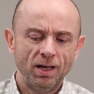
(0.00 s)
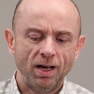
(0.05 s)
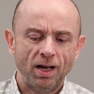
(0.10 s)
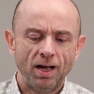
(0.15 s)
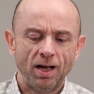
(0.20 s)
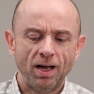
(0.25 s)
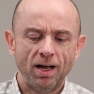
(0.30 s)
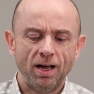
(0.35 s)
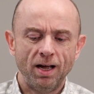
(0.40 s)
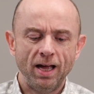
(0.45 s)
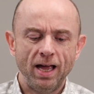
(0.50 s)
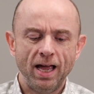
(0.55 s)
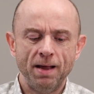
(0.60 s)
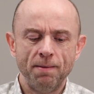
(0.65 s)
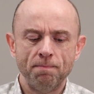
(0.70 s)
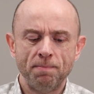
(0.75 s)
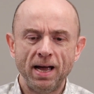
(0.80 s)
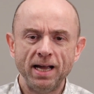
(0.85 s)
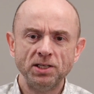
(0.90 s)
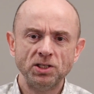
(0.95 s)

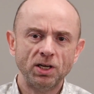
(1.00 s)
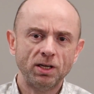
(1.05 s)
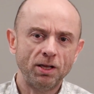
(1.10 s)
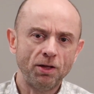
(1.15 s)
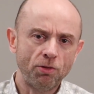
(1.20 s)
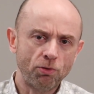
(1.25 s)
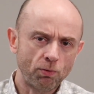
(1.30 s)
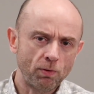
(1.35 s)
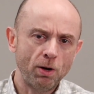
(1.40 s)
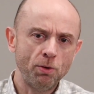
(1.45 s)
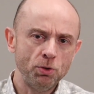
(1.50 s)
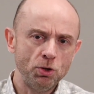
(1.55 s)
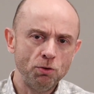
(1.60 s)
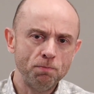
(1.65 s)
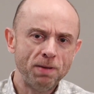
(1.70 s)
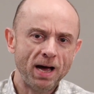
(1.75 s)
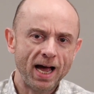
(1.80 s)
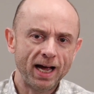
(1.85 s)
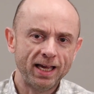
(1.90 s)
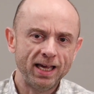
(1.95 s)
and basically throw you
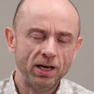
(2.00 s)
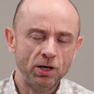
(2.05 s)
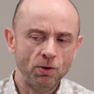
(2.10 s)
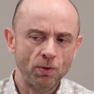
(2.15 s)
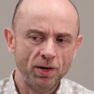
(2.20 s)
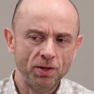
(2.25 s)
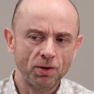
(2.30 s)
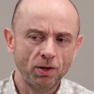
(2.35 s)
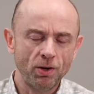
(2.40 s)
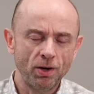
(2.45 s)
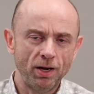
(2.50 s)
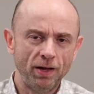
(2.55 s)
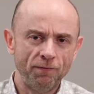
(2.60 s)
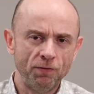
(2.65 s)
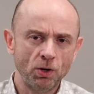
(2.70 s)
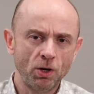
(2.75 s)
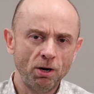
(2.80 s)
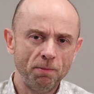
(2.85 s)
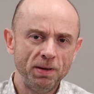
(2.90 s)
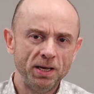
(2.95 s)
back in. If you're going
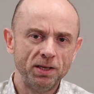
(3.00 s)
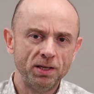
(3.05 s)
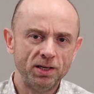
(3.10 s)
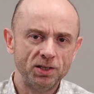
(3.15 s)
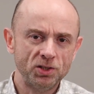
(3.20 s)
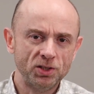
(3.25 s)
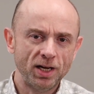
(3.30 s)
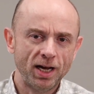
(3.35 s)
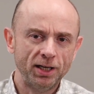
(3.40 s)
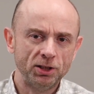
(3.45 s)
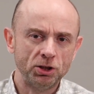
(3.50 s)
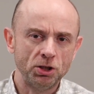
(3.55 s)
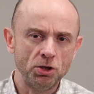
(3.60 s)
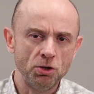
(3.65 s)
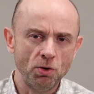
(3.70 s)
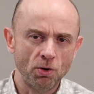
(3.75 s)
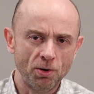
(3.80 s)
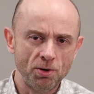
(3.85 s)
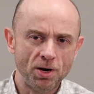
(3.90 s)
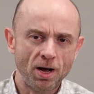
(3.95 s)
to be in the discussion,
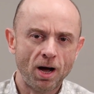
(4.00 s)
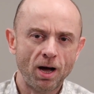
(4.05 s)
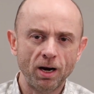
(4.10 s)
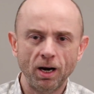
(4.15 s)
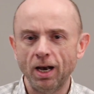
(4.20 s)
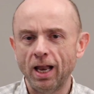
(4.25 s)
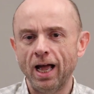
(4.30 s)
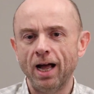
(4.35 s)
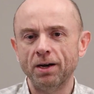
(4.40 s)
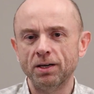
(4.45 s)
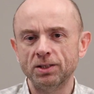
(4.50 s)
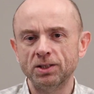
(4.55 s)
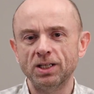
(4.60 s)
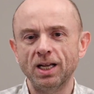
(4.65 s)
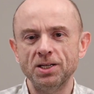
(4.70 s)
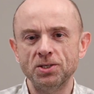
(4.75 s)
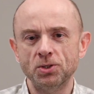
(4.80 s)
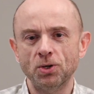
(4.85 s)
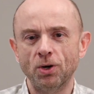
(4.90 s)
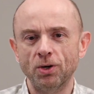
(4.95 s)
you're not allowed to
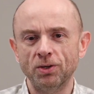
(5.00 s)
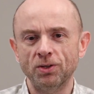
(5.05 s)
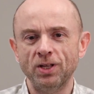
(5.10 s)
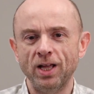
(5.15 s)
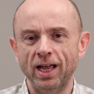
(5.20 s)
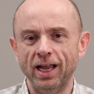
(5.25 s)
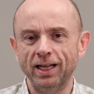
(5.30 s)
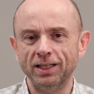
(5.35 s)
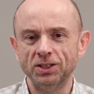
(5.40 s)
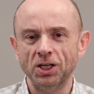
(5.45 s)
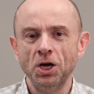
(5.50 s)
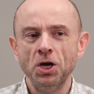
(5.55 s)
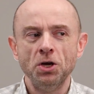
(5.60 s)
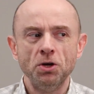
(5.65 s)
say certain things.